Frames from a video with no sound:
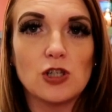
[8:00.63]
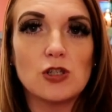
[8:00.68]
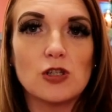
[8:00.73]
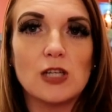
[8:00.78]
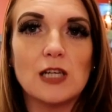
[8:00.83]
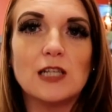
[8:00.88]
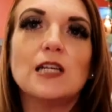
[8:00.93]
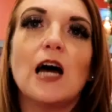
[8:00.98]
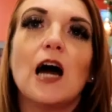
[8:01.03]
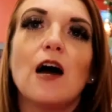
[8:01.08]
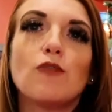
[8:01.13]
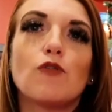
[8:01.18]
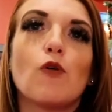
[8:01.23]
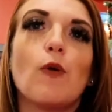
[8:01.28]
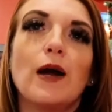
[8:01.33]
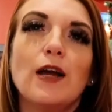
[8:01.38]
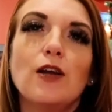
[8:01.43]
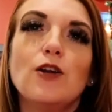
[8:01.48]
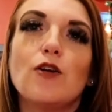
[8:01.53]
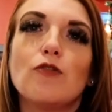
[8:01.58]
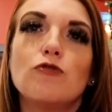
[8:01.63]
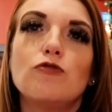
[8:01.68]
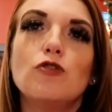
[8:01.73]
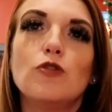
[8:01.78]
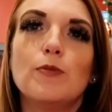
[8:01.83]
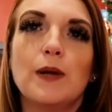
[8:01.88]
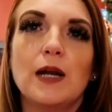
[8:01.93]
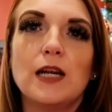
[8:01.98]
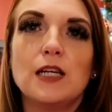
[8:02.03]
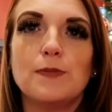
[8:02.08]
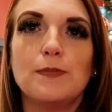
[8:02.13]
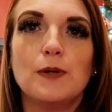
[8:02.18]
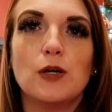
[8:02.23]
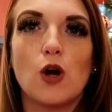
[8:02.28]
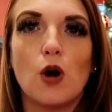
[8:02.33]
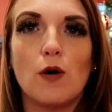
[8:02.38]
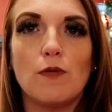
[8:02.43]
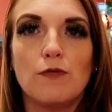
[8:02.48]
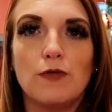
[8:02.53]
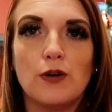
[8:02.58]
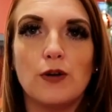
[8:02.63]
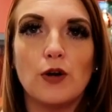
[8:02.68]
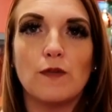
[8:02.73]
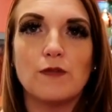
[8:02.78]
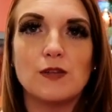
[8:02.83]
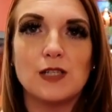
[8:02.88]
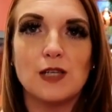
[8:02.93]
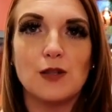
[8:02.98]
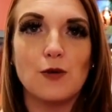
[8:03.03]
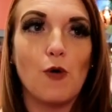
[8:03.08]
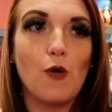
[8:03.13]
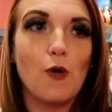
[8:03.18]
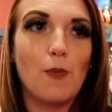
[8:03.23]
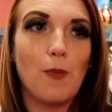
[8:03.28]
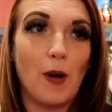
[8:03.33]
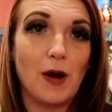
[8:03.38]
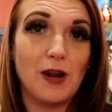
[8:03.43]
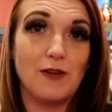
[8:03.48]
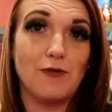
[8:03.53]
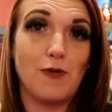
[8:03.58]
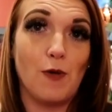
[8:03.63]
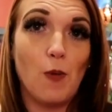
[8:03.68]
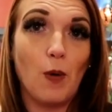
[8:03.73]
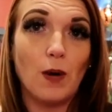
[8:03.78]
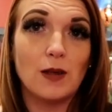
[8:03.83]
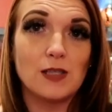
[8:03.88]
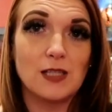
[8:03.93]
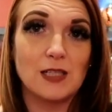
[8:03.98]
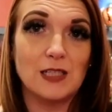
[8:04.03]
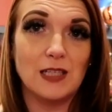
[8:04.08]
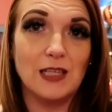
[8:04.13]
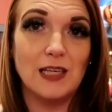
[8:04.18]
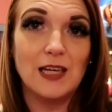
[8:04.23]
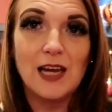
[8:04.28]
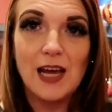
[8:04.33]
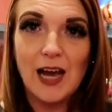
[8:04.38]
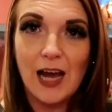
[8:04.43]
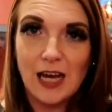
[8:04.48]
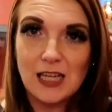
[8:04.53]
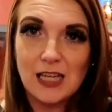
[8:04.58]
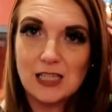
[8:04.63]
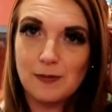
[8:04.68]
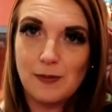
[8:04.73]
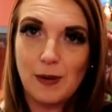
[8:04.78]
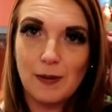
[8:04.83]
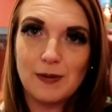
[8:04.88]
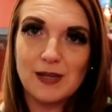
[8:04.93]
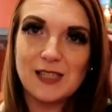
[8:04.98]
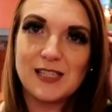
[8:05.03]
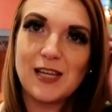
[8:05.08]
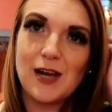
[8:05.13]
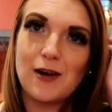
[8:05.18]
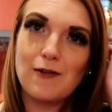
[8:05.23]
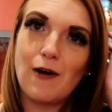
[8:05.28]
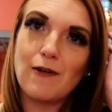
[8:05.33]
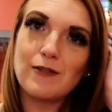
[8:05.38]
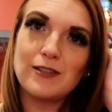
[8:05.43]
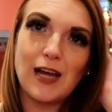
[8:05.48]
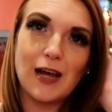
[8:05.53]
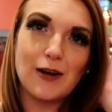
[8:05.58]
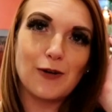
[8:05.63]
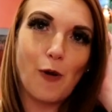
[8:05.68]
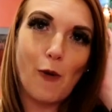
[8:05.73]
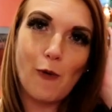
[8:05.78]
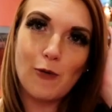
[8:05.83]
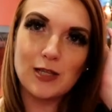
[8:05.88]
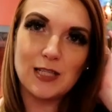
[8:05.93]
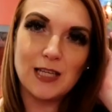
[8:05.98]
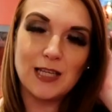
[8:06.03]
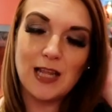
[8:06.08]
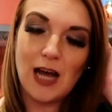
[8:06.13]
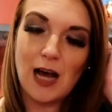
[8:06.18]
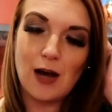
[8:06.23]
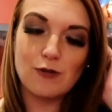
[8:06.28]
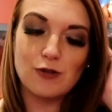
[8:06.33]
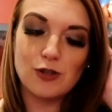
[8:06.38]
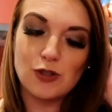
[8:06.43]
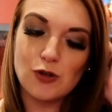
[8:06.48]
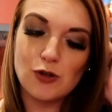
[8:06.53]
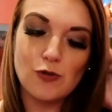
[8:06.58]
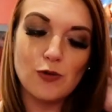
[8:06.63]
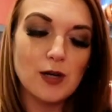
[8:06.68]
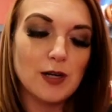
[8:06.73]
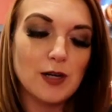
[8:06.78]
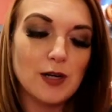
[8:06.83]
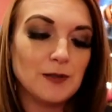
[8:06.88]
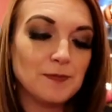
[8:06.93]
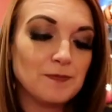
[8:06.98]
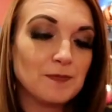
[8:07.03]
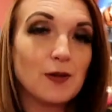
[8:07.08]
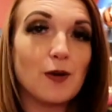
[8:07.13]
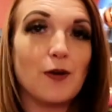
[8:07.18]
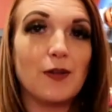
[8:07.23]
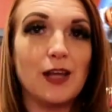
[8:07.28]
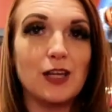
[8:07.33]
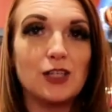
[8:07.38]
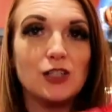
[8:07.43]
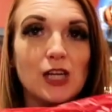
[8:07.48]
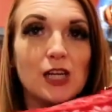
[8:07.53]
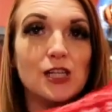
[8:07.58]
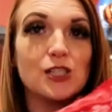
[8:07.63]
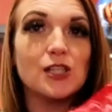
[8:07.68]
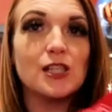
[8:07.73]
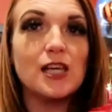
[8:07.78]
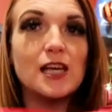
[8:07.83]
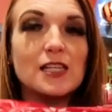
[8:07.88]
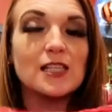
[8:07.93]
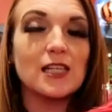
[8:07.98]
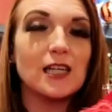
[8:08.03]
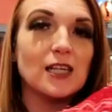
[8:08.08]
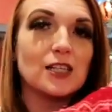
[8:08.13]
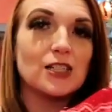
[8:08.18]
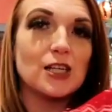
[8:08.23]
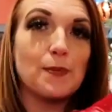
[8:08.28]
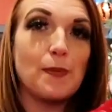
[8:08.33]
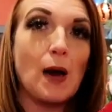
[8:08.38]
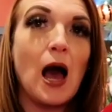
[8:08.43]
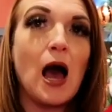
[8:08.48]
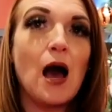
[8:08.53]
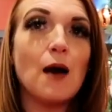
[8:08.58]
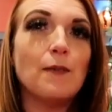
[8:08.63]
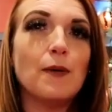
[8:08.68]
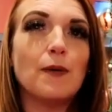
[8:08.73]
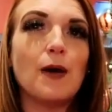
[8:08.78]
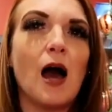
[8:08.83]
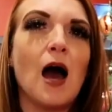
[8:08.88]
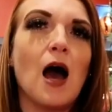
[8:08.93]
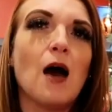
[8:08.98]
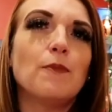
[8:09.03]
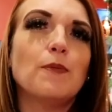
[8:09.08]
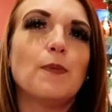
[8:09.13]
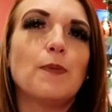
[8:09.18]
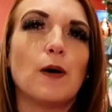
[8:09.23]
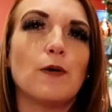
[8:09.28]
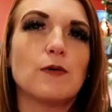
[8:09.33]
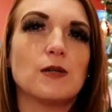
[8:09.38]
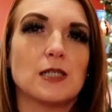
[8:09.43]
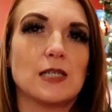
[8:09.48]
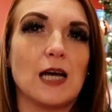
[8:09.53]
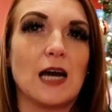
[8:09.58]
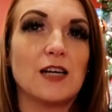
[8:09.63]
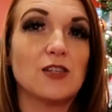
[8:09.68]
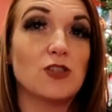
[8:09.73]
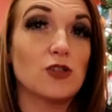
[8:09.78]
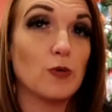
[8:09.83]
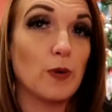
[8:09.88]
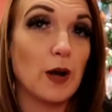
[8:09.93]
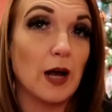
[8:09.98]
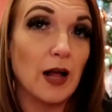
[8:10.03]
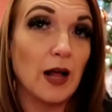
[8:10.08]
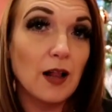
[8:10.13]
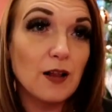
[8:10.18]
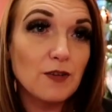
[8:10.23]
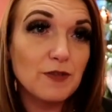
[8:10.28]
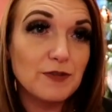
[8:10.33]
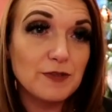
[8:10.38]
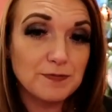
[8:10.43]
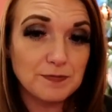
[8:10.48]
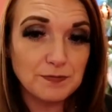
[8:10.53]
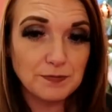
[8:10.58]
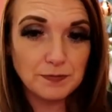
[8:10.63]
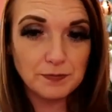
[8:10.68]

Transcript: just didn't have quite enough room in it to be comfy, and obviously the whole point of a onesie is to be able to sit around dead cozy in the house. So got that changed. So there's a little tip. I'm about a size 12.